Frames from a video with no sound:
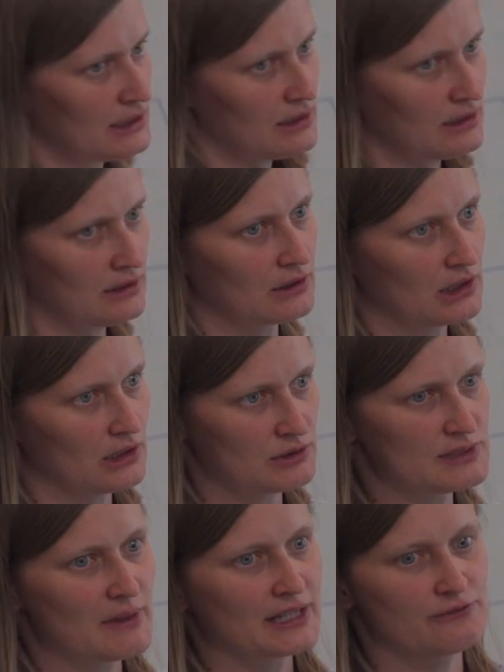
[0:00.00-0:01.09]
the uh,
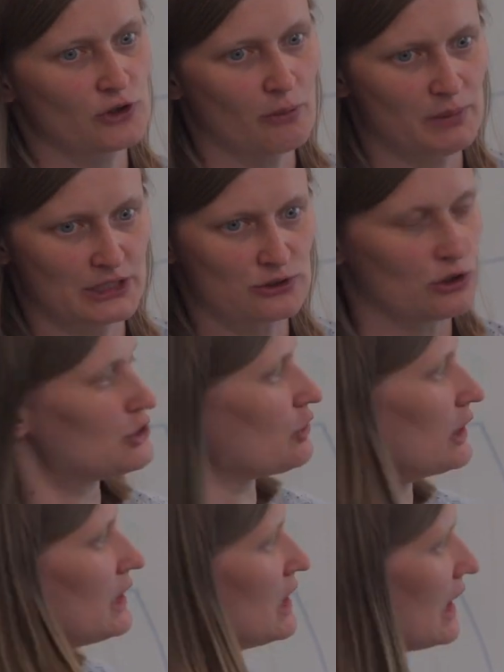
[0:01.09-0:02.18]
respective complex conjugate.